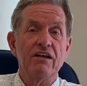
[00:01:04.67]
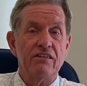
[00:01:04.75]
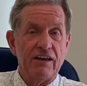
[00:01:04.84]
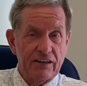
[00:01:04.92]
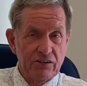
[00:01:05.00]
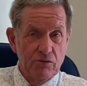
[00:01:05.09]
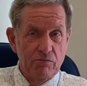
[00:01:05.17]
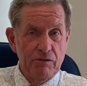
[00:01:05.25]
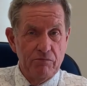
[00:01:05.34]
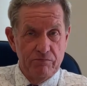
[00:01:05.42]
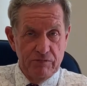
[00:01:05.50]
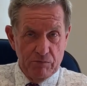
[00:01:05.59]
Thank you.
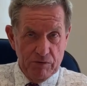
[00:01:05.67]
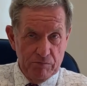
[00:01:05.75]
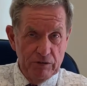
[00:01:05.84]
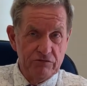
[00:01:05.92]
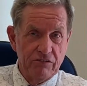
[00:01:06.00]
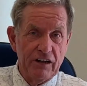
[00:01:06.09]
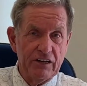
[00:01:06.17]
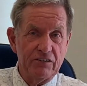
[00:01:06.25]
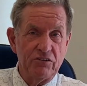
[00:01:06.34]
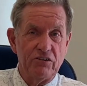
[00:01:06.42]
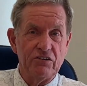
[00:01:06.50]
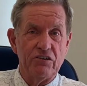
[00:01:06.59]
We will try and
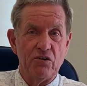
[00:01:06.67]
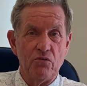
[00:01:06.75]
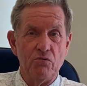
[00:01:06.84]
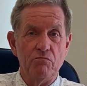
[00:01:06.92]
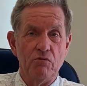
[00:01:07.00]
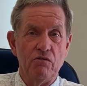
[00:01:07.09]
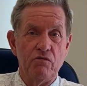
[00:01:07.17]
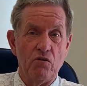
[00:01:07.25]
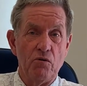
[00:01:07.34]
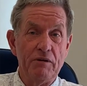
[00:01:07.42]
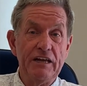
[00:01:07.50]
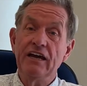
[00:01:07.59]
acknowledge it all more
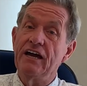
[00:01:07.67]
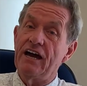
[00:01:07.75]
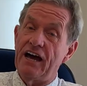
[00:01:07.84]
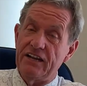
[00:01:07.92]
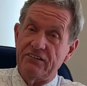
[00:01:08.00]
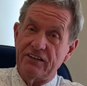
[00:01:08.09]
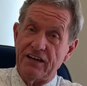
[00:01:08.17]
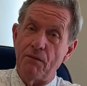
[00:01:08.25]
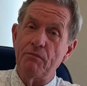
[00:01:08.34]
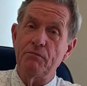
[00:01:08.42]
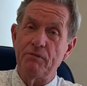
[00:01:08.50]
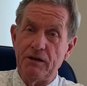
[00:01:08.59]
formally. And there's a
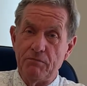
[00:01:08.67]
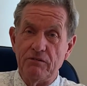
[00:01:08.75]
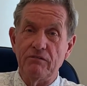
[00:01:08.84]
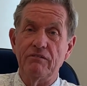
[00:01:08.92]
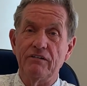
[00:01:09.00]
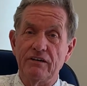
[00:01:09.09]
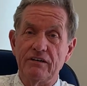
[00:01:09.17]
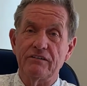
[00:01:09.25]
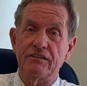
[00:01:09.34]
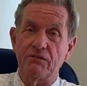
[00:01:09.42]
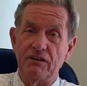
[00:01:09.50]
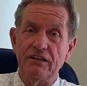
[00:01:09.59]
couple of people
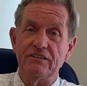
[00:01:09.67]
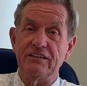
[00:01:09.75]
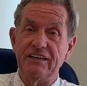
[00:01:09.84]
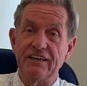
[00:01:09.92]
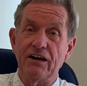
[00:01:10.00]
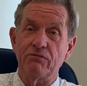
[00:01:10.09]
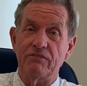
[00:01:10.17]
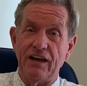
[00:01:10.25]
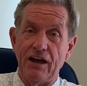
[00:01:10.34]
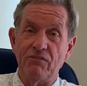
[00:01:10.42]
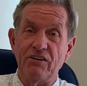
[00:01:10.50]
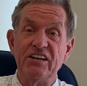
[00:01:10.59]
donated enough to
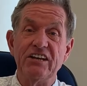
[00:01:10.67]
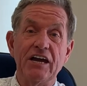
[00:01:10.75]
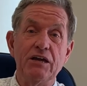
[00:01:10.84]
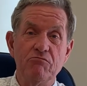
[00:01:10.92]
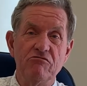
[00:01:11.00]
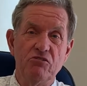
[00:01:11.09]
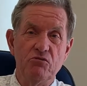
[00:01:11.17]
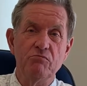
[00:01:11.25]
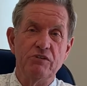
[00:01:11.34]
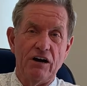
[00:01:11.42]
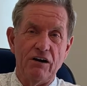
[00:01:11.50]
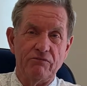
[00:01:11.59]
have a name
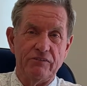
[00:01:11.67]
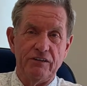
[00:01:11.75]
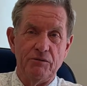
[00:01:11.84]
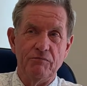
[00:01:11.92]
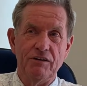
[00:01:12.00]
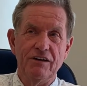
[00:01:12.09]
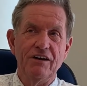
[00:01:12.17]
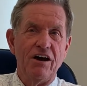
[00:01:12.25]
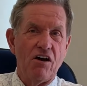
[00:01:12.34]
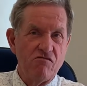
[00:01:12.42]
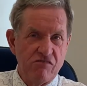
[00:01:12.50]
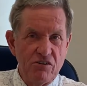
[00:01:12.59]
named after them.
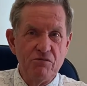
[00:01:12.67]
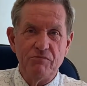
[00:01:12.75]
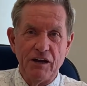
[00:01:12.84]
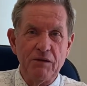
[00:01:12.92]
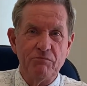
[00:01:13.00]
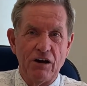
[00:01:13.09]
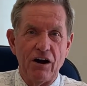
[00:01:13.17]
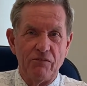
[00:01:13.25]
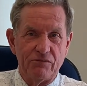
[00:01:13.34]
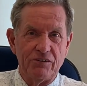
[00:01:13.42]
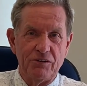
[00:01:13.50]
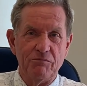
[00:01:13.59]
A room named
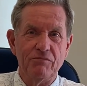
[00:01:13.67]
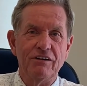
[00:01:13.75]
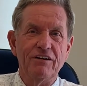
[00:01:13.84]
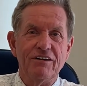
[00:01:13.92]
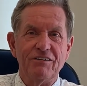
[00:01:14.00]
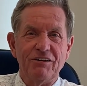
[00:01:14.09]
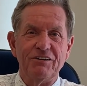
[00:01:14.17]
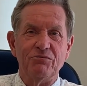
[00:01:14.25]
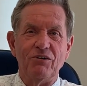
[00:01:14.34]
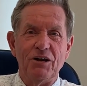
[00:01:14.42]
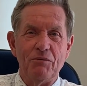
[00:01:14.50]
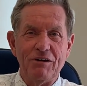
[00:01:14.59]
after them is
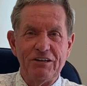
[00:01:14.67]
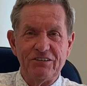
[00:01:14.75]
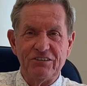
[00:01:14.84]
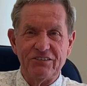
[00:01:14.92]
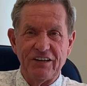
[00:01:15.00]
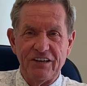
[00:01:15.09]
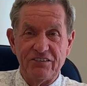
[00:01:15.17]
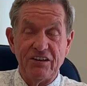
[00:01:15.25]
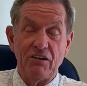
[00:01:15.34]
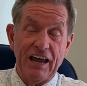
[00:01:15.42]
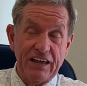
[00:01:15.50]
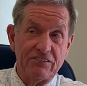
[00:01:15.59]
what I meant to say.
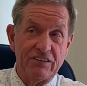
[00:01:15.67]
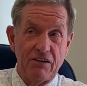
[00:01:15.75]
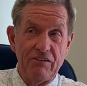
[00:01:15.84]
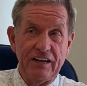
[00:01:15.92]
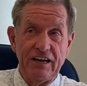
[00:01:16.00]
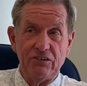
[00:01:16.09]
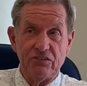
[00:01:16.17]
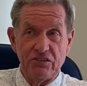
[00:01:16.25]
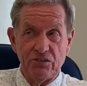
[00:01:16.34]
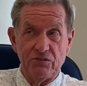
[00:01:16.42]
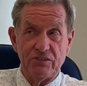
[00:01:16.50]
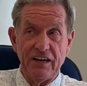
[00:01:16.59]
So that's going ahead on
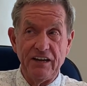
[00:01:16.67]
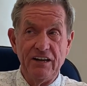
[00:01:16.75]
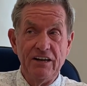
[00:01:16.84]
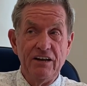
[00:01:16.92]
Tuesday.